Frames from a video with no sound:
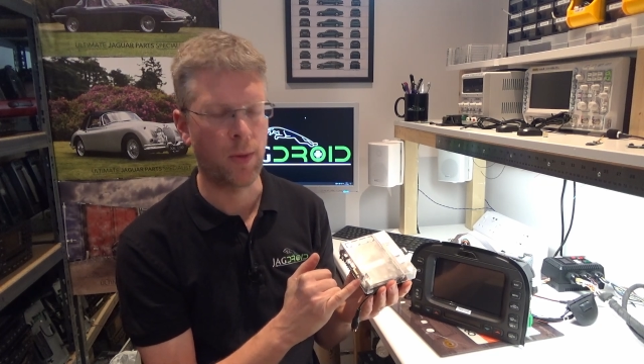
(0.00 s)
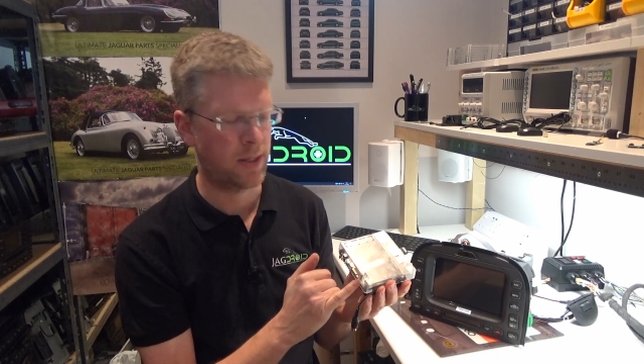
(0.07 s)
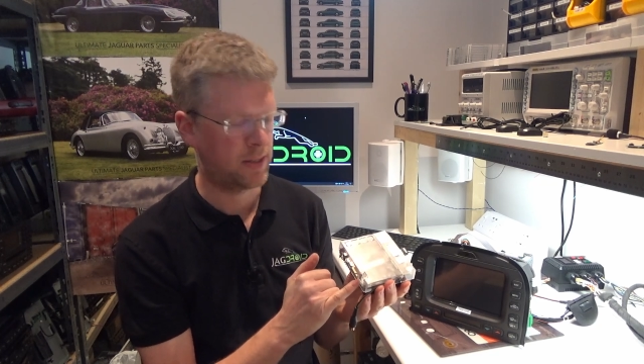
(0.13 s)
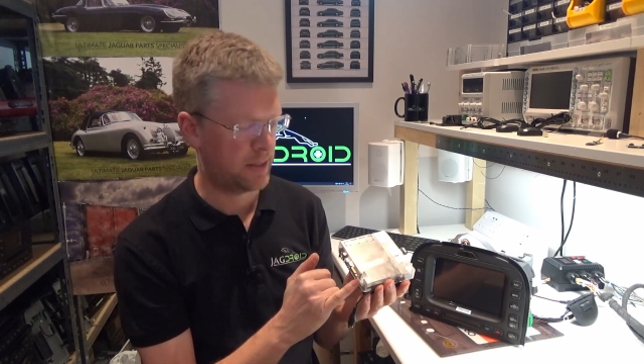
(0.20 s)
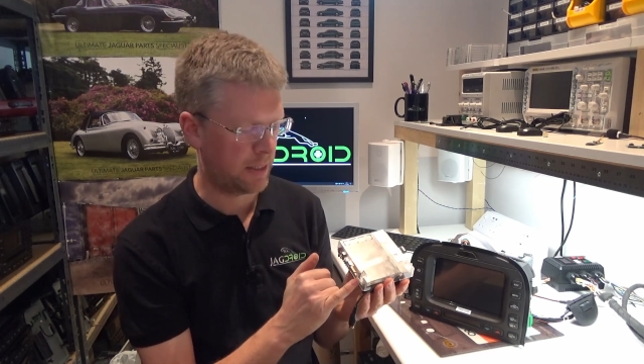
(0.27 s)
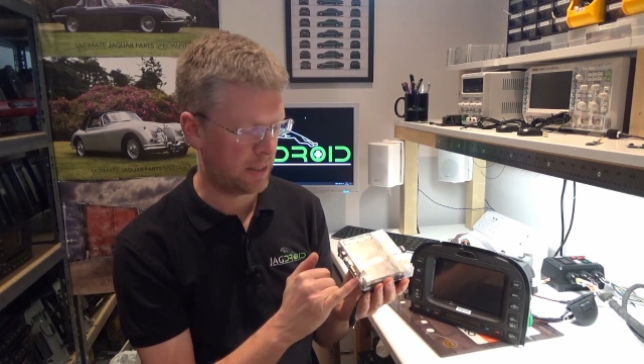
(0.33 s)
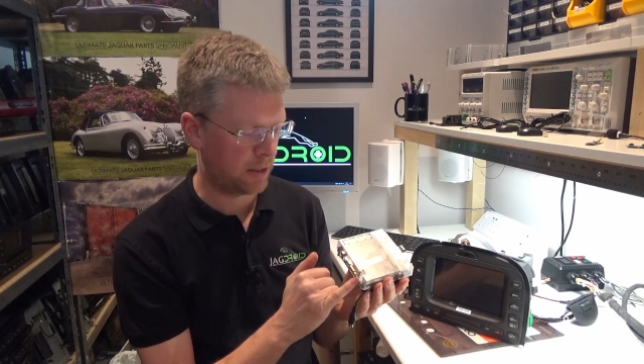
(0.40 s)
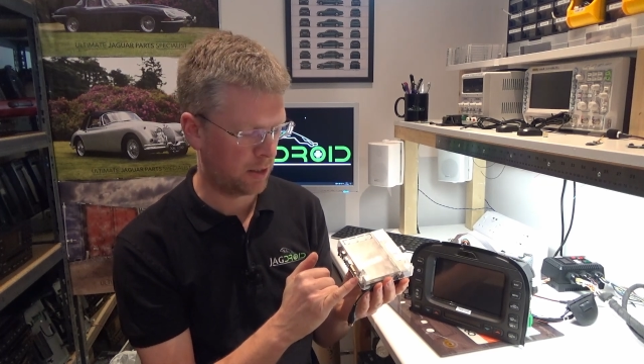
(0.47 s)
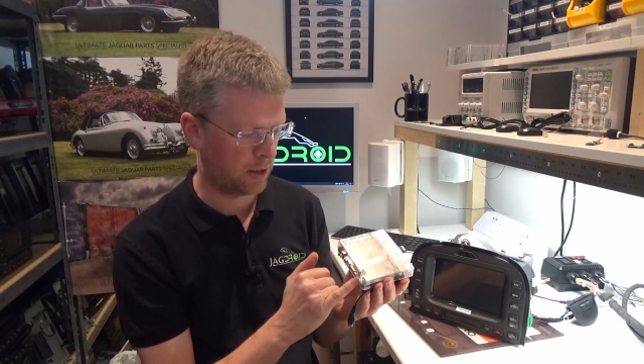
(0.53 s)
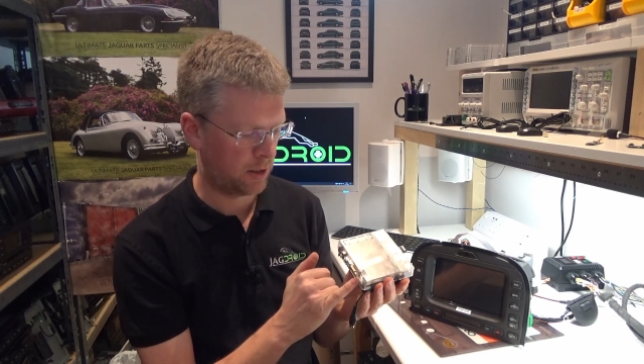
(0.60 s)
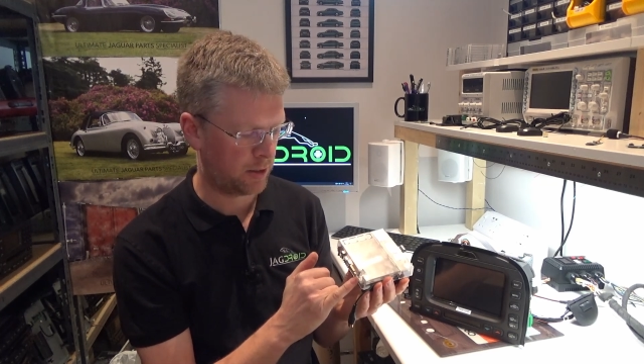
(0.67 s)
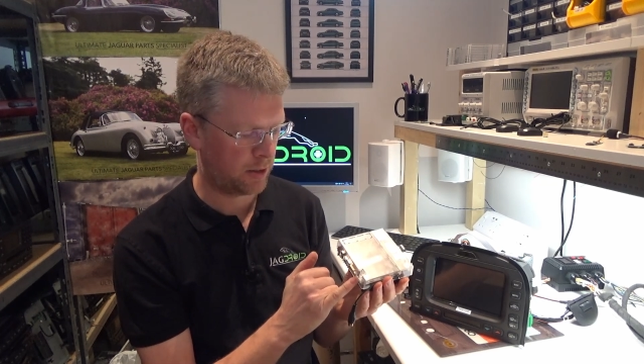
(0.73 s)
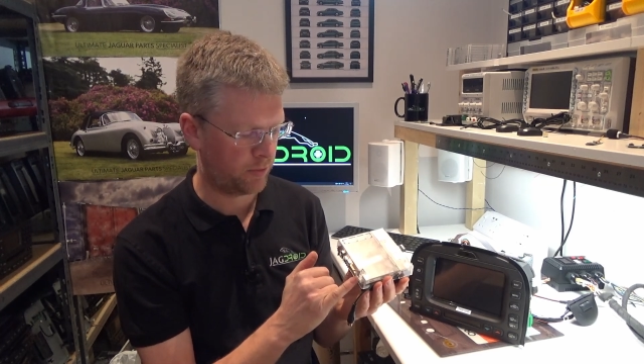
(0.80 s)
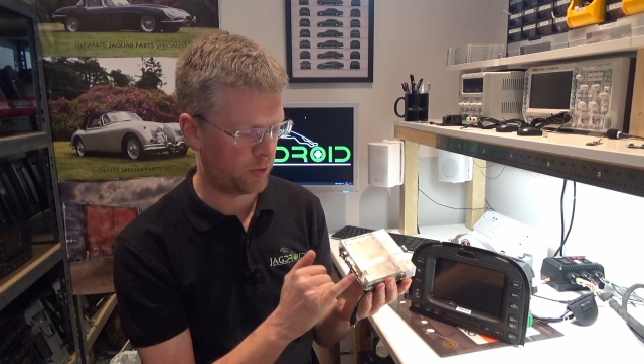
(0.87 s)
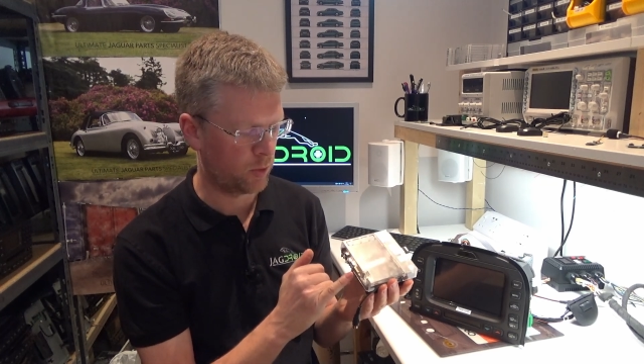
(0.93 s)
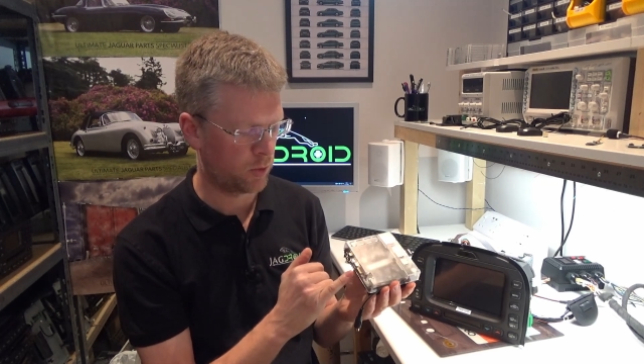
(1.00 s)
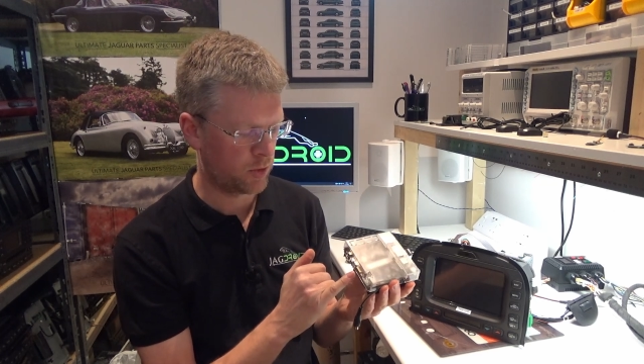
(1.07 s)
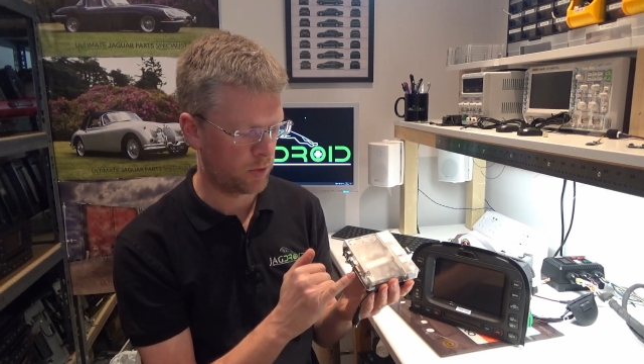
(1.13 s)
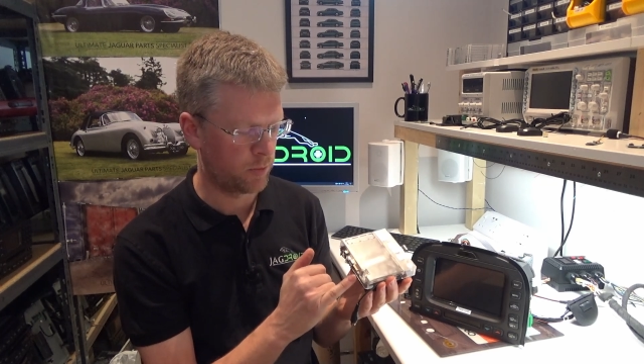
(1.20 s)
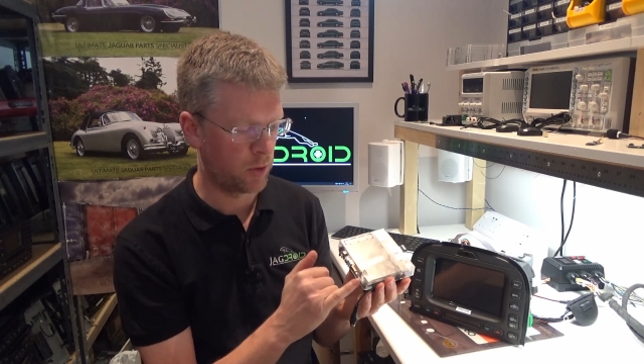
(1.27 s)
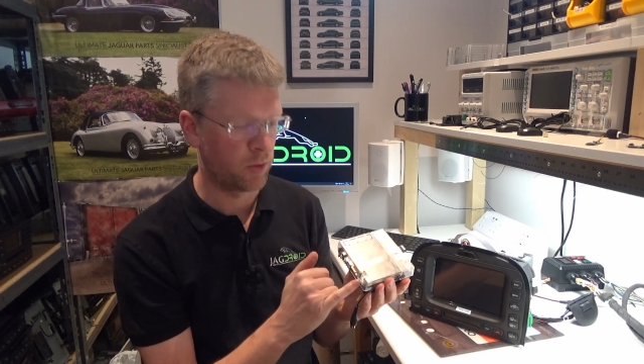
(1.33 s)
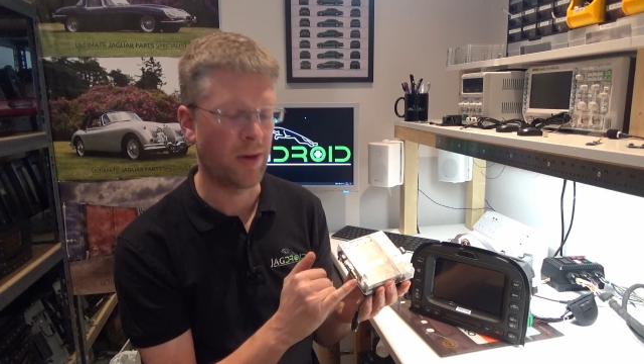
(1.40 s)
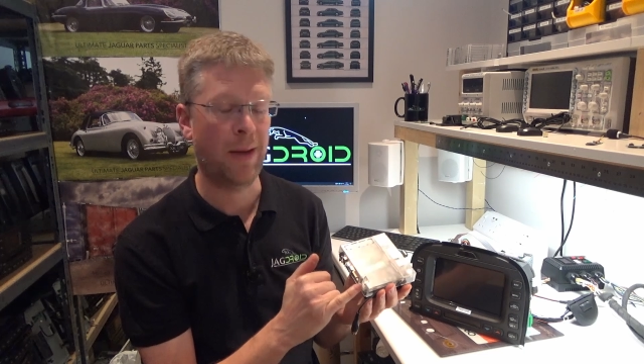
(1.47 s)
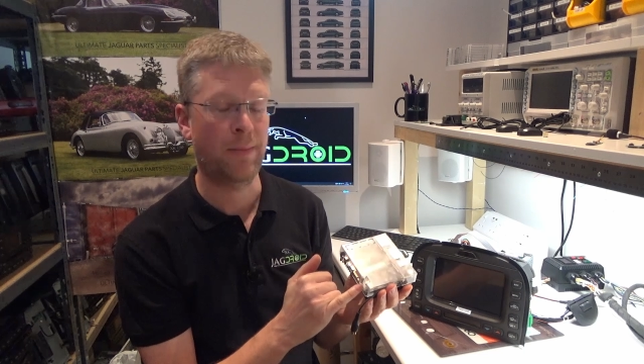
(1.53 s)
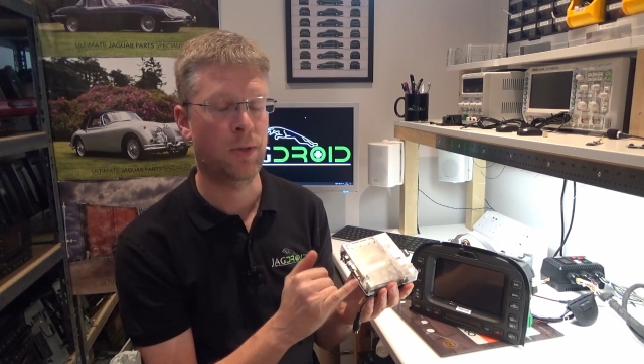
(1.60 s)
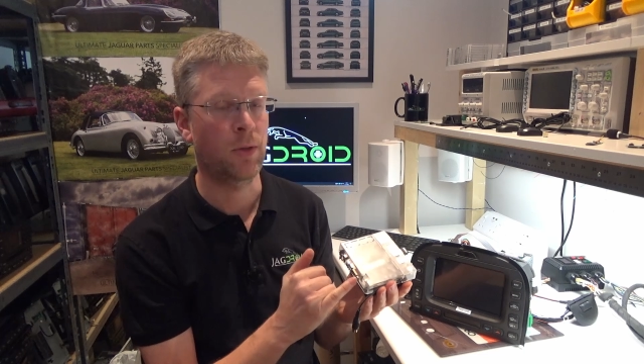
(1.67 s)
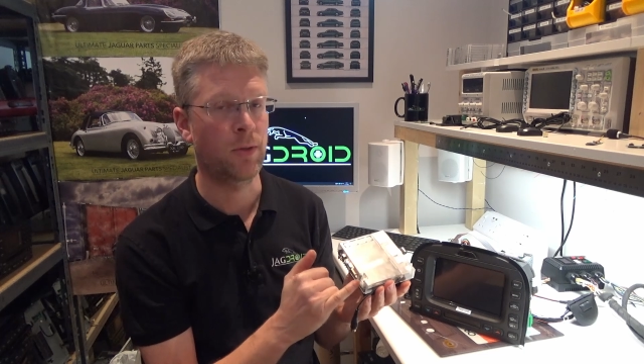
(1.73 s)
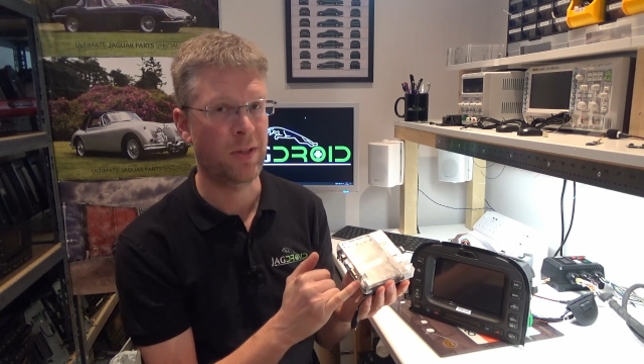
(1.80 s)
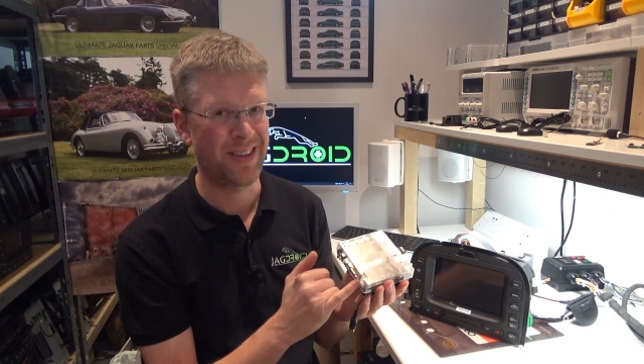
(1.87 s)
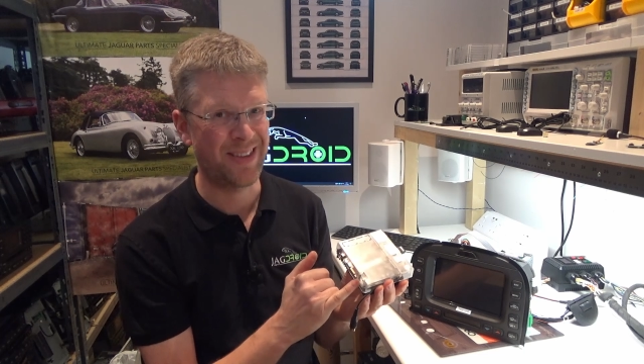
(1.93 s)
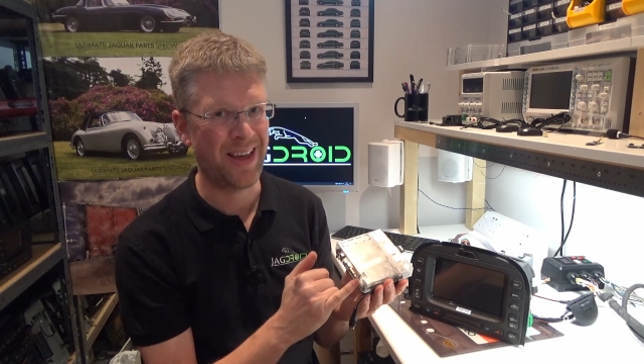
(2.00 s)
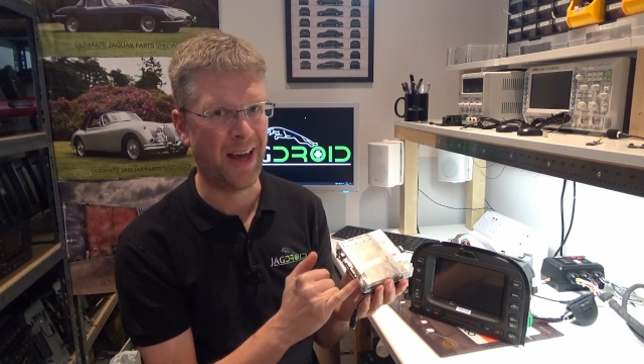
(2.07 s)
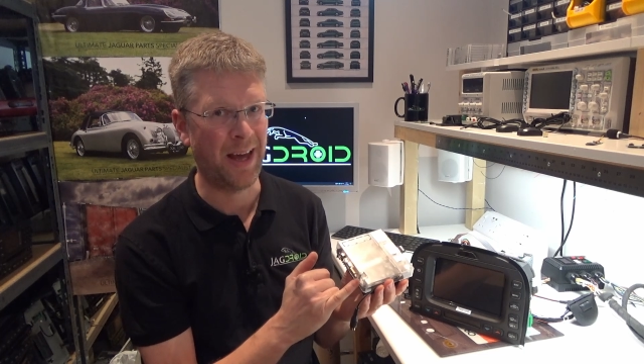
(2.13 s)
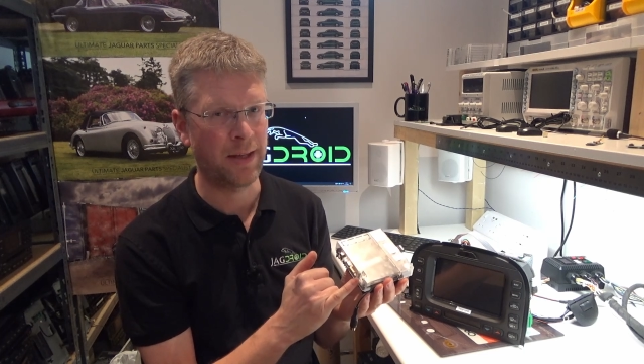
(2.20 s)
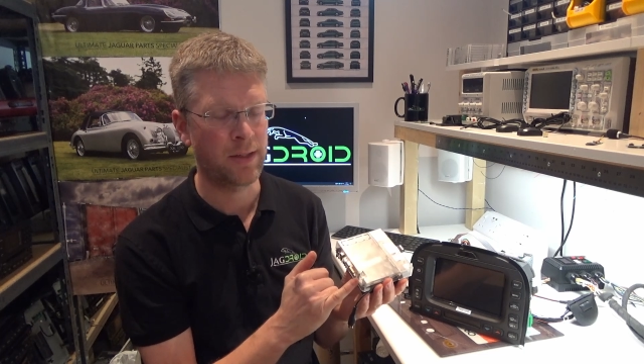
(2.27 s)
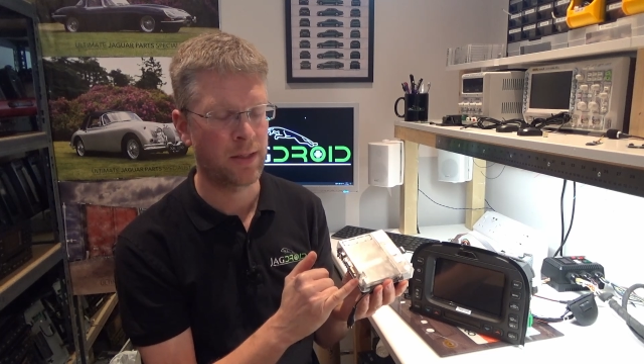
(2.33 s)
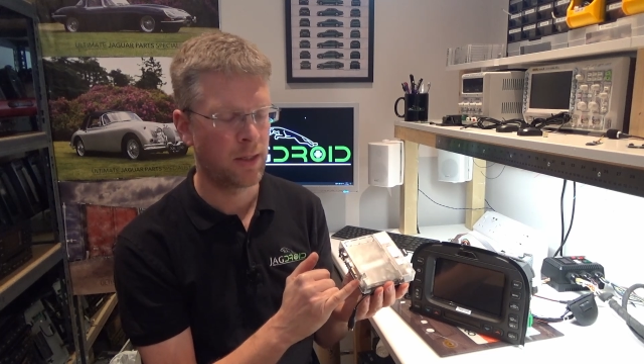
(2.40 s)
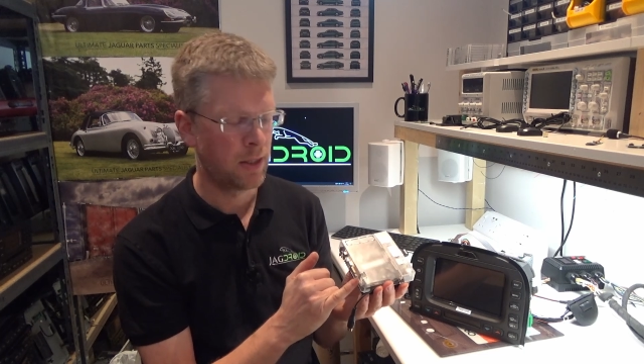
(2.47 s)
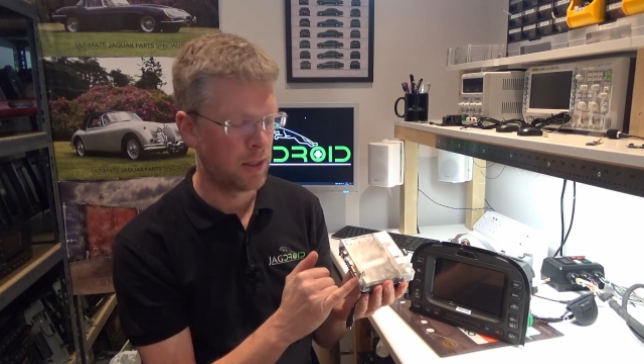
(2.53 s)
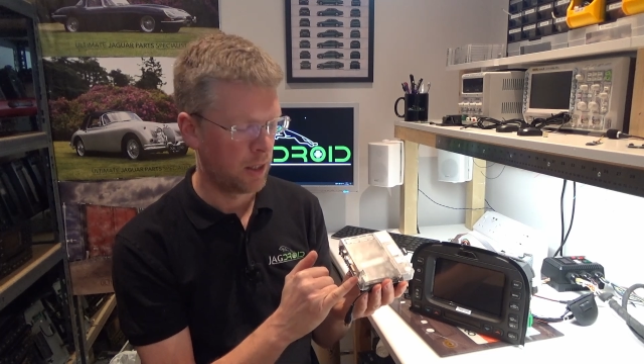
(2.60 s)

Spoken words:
SD card if you want to move apps onto that,